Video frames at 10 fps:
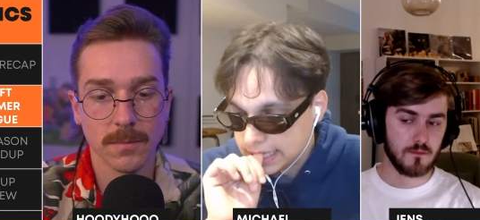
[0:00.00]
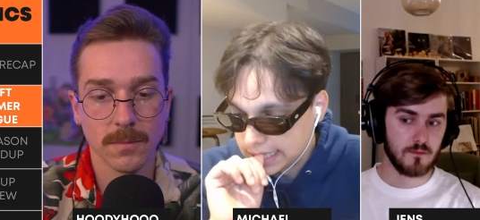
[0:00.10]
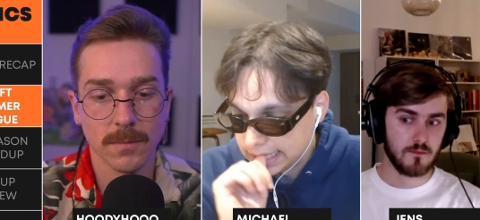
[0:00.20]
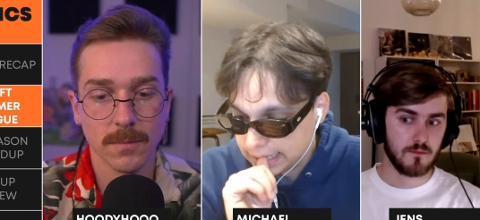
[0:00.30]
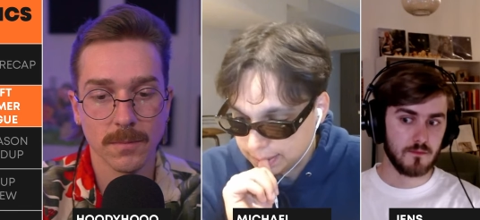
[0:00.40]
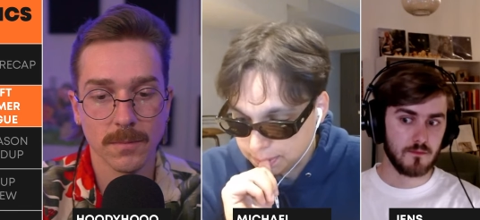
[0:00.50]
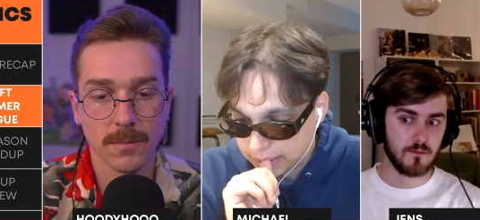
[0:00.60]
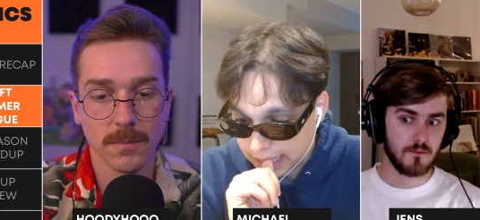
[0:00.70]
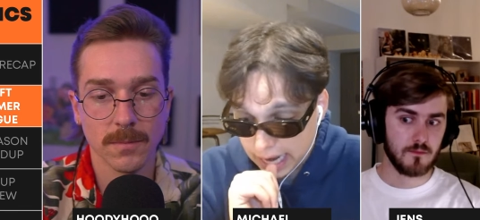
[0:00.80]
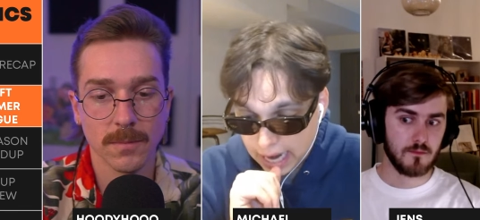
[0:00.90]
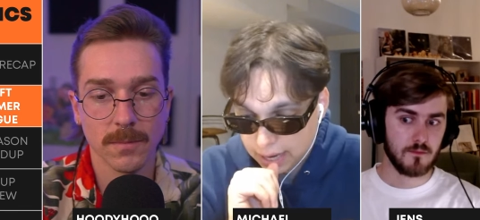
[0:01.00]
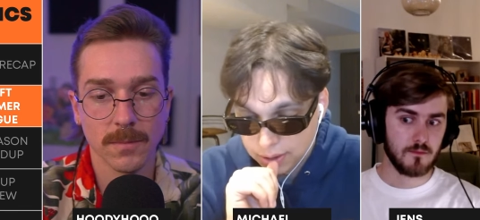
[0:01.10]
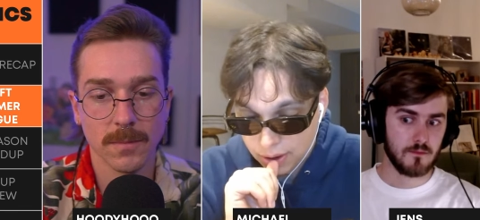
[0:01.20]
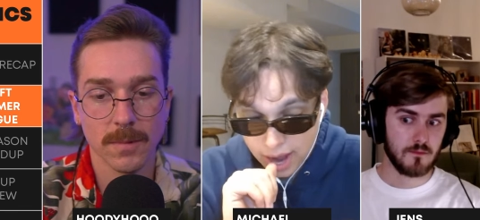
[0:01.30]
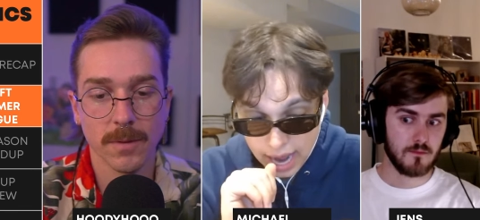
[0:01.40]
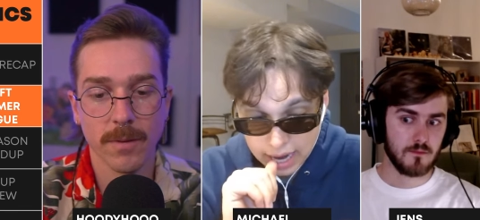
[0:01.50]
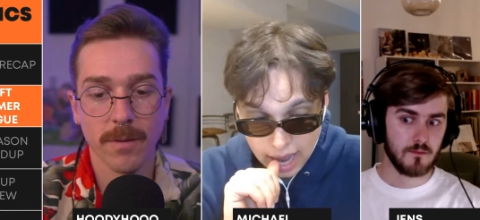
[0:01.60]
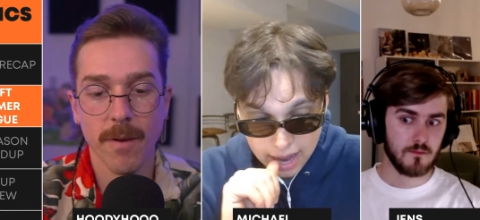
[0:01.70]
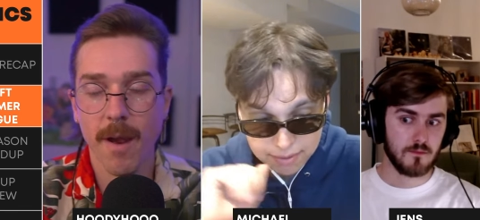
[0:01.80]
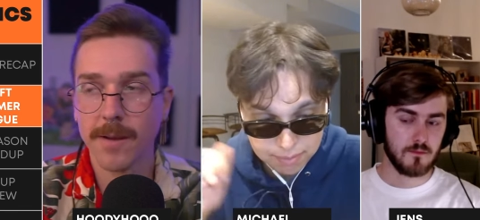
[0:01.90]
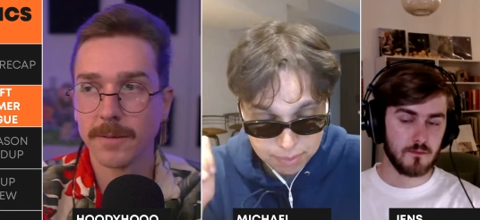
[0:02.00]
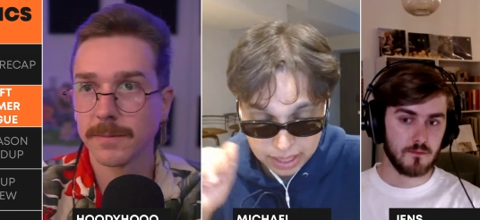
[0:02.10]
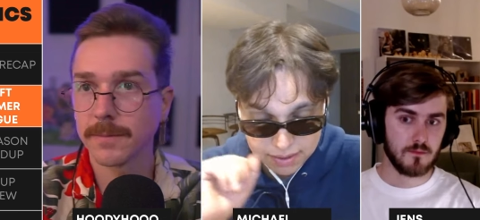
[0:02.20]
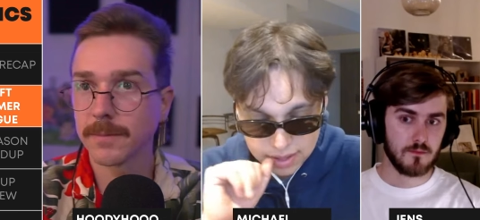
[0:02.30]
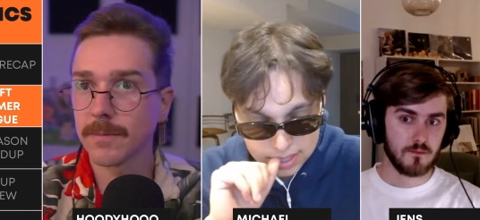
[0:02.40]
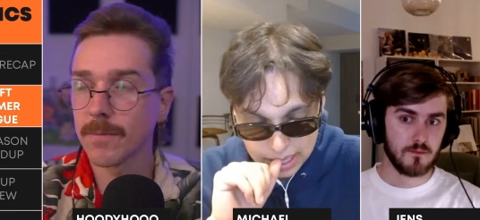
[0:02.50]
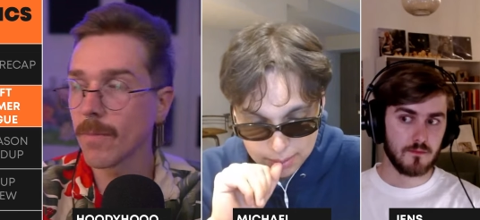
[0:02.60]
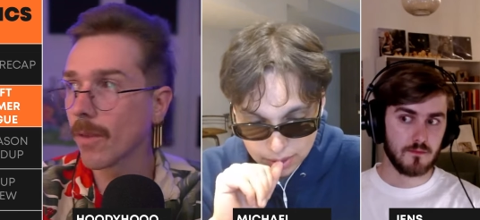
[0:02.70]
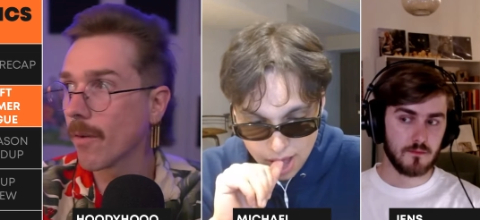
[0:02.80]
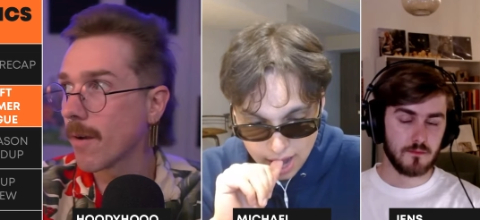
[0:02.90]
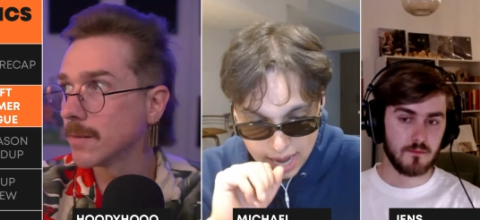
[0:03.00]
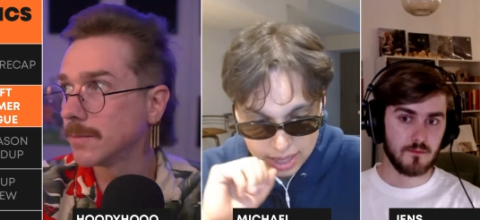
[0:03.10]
Speaker 1: Um, and I, I don't know. I, I believed in this team a lot.